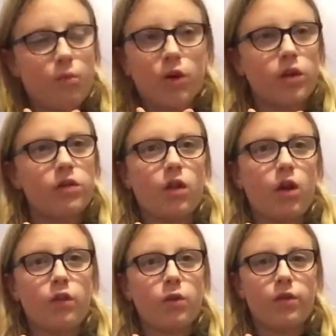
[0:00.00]
am I gonna
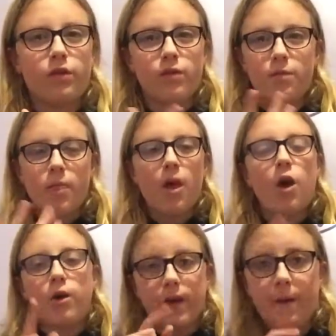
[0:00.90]
start off with?
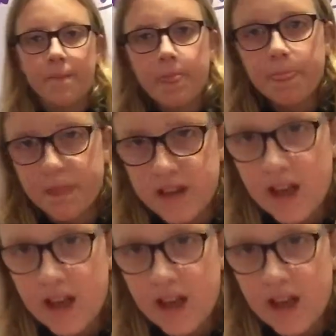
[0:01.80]
Oh yeah, the